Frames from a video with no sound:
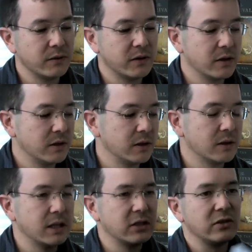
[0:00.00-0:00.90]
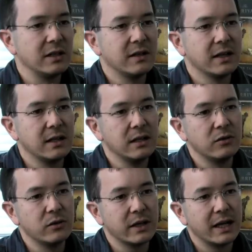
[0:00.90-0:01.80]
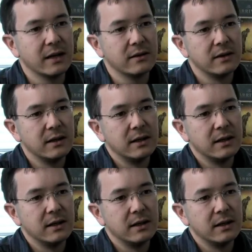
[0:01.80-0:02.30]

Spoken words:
So, actually taking into account